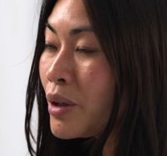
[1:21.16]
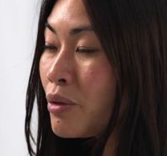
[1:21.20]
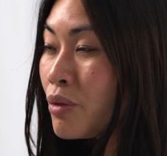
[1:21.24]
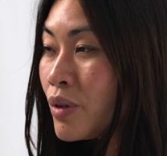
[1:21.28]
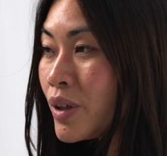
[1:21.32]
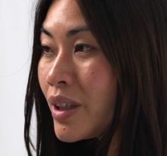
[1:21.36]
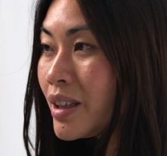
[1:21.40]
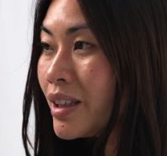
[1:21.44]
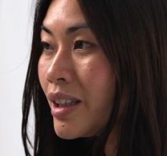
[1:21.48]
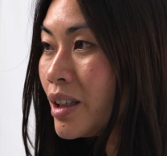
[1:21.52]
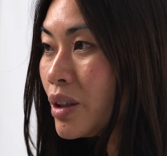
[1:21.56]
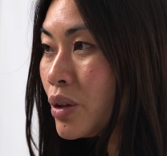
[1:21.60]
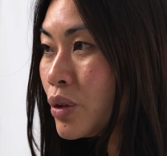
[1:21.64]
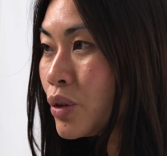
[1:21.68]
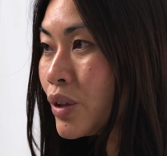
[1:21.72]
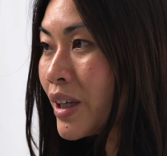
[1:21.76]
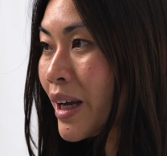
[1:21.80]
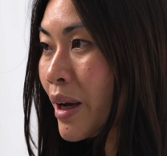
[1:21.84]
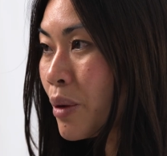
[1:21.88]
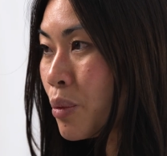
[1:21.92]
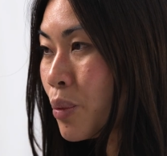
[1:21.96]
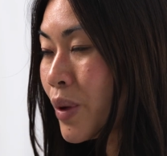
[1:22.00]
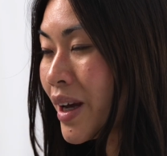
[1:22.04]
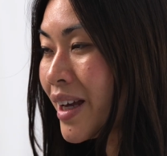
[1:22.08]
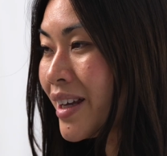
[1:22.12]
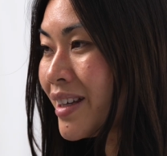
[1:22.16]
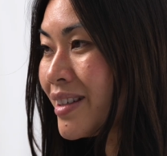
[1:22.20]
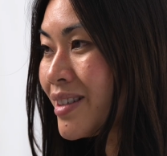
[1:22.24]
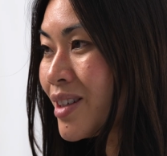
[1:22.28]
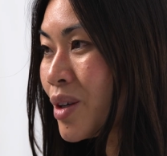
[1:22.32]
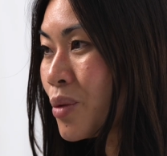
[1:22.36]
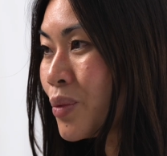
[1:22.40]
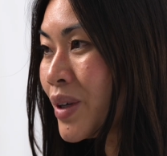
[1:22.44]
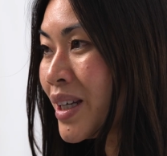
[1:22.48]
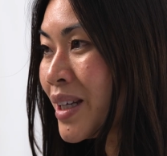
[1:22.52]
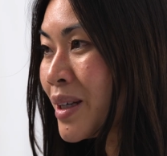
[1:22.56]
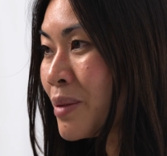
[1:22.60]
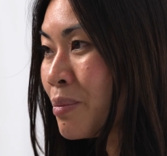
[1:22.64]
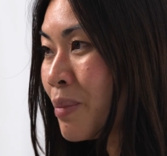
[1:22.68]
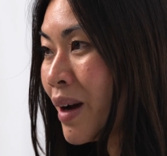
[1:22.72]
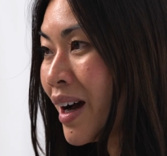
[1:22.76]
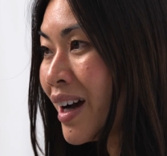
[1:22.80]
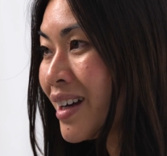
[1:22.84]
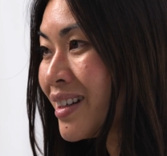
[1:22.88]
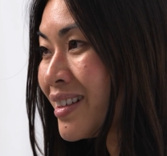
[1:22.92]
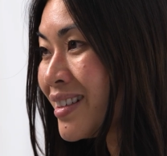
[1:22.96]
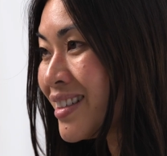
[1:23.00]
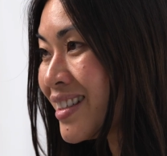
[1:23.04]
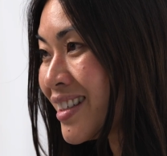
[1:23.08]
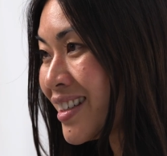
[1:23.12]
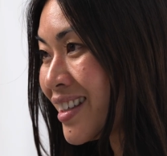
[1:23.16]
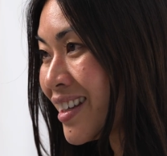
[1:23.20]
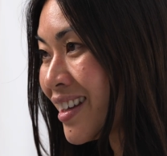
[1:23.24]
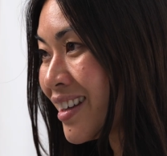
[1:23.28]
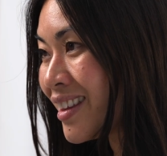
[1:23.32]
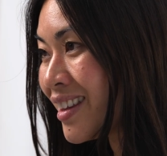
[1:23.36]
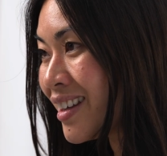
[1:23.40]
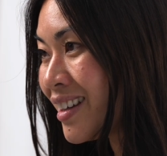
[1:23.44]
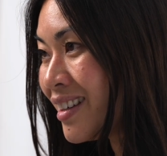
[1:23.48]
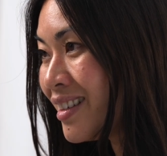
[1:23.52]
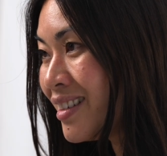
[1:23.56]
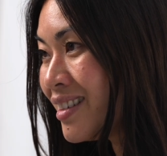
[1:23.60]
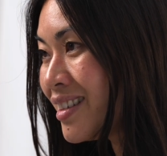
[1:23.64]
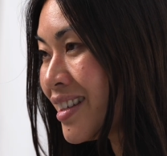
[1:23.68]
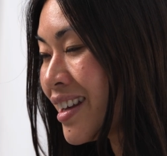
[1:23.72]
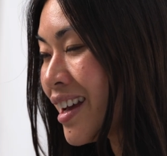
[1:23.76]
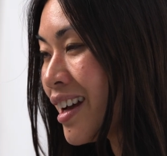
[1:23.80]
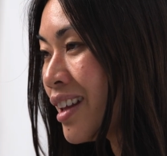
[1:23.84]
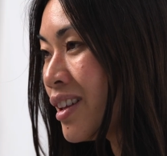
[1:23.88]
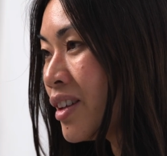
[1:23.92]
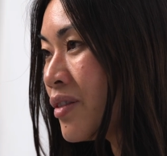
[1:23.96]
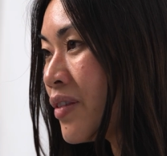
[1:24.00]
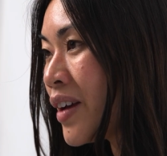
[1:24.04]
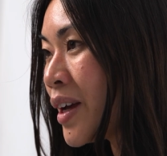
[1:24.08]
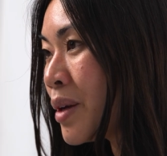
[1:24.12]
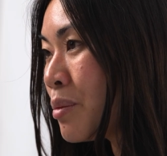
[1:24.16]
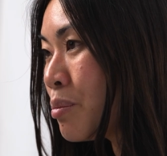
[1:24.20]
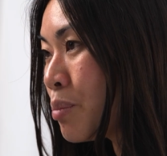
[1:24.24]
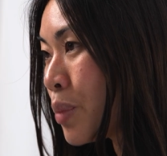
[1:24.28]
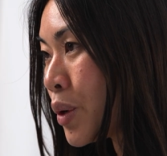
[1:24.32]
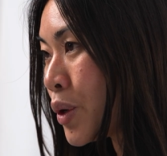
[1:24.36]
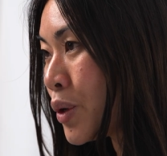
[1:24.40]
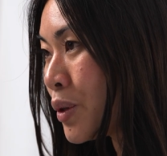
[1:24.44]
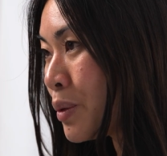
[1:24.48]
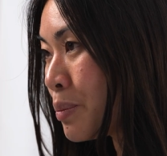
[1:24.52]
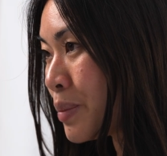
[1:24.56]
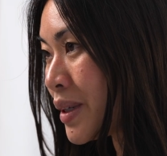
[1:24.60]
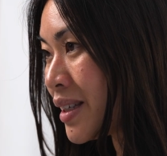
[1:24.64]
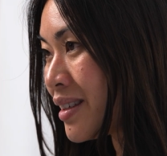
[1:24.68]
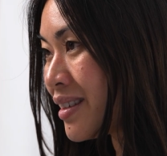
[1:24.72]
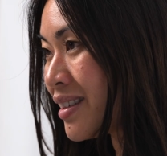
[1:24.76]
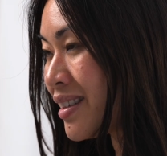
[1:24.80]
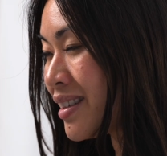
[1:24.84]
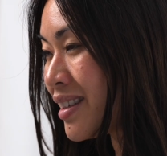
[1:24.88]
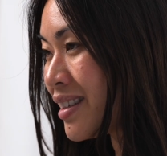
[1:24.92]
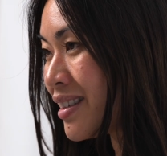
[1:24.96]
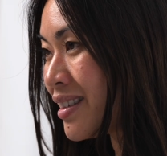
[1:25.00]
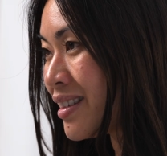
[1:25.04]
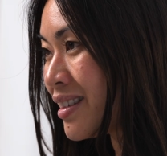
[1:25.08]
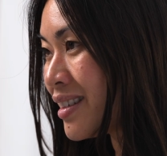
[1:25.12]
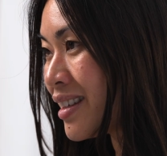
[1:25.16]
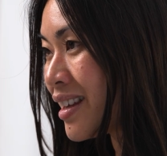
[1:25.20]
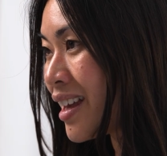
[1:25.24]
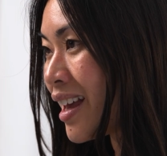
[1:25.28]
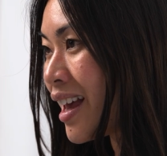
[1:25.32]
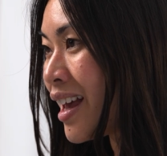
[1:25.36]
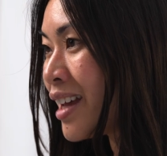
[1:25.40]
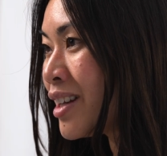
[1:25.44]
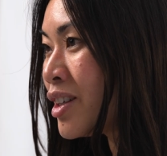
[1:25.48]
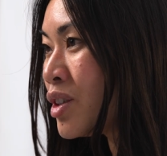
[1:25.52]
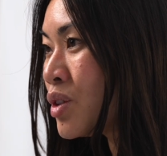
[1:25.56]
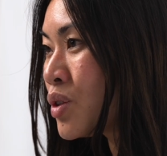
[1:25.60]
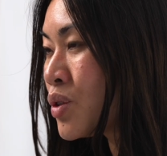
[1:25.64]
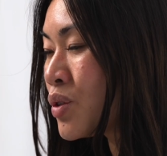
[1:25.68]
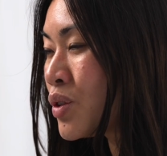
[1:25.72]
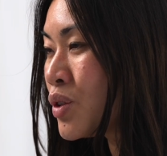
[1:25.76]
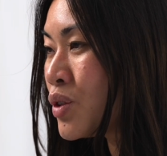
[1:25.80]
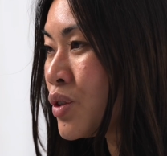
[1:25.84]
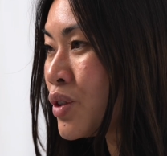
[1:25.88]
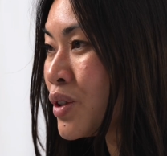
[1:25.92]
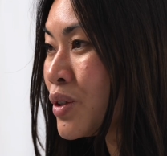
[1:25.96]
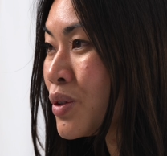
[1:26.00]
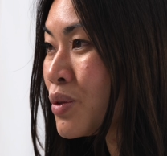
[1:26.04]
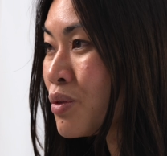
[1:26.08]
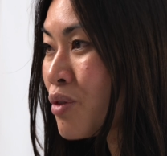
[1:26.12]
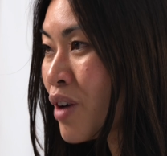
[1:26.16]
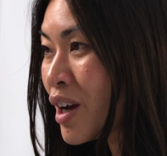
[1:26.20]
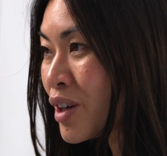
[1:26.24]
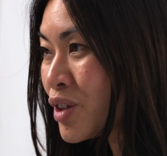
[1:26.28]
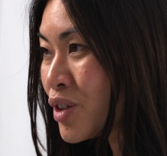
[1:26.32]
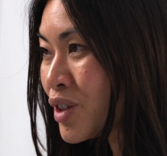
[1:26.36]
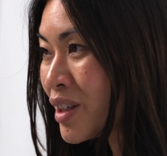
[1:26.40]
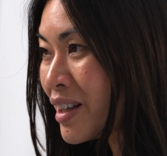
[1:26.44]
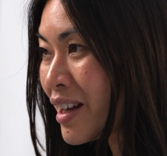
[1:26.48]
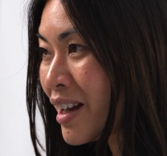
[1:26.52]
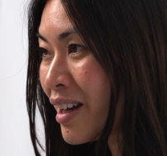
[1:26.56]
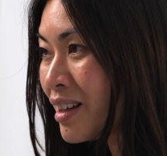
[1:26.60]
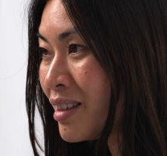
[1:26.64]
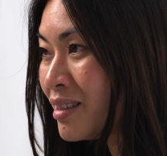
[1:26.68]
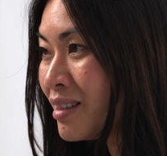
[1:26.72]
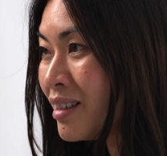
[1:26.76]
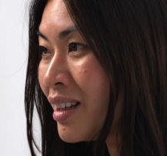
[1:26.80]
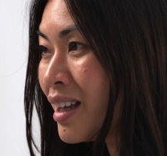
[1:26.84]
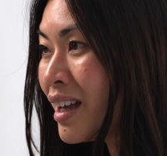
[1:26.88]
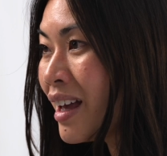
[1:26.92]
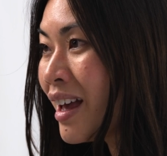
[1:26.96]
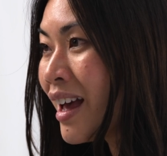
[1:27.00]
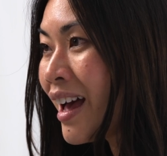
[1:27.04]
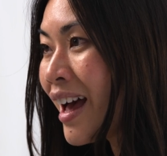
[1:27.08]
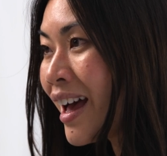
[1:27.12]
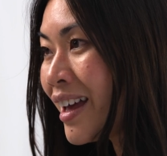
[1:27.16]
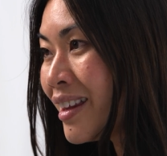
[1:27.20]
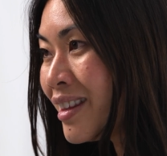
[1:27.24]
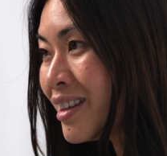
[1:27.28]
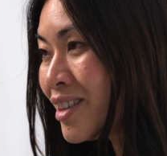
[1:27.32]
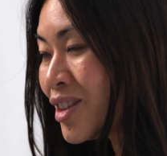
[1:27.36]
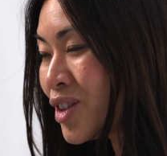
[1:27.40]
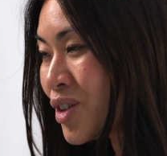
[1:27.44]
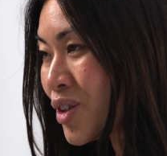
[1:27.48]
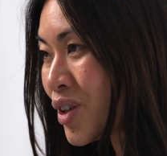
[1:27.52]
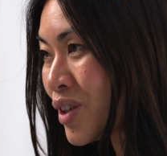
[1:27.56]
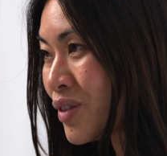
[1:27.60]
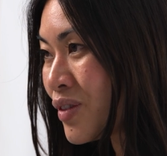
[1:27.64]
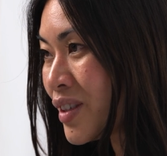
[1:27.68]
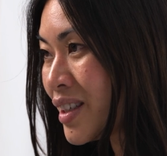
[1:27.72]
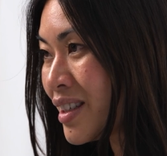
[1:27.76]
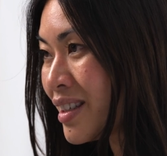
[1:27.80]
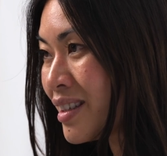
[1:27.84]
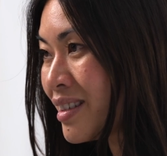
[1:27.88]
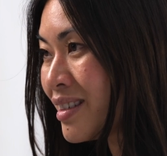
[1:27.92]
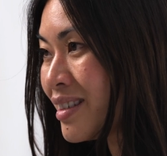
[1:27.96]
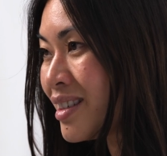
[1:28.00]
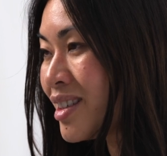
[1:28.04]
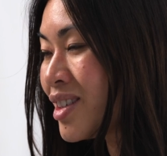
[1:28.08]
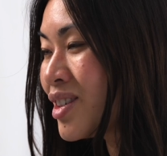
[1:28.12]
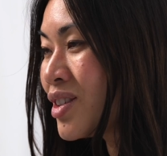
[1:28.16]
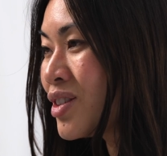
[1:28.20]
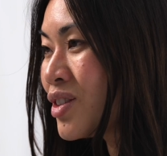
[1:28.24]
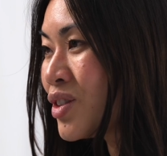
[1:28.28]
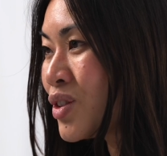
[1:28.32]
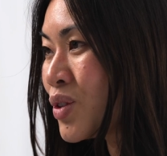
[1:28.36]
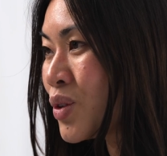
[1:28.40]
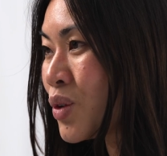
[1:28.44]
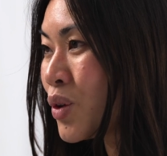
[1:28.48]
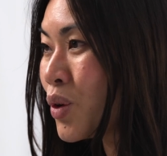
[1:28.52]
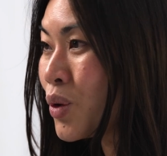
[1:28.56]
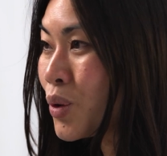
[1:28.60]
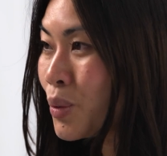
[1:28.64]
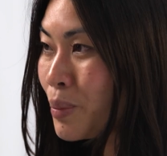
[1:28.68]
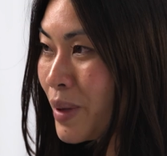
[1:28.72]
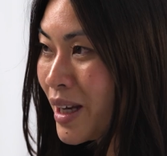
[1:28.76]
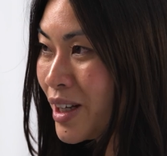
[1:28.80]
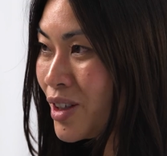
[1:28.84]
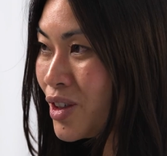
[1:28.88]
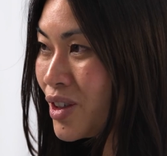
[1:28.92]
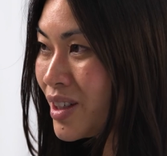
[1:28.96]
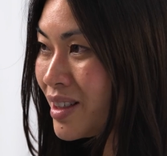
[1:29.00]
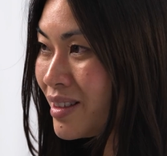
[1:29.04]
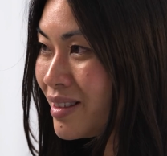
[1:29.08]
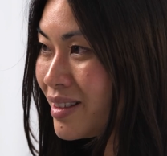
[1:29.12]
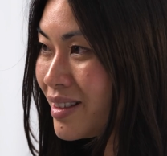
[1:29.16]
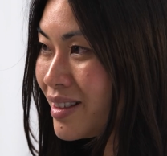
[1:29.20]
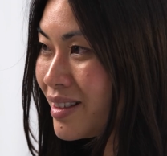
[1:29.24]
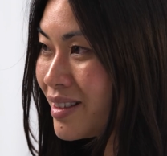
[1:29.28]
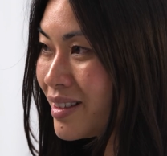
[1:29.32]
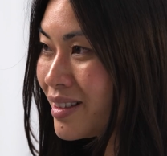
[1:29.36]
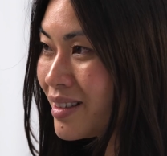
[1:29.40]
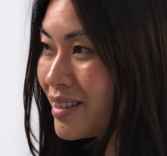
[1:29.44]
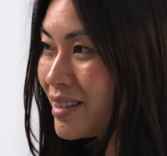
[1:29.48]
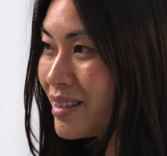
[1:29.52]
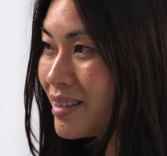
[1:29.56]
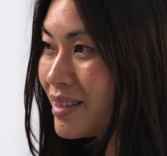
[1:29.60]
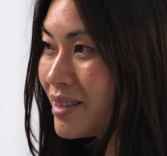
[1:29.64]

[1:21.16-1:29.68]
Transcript: we really look at ways that we can partner together to elevate both businesses and introduce rationale and the services to all patients.